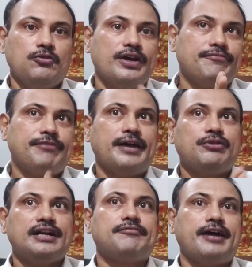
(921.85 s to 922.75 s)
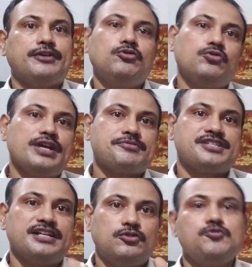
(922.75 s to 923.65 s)
where phi 1 and phi 2 we have
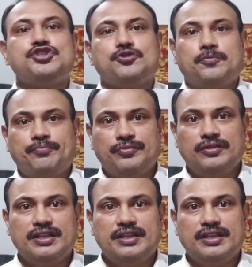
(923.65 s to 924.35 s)
set to 0.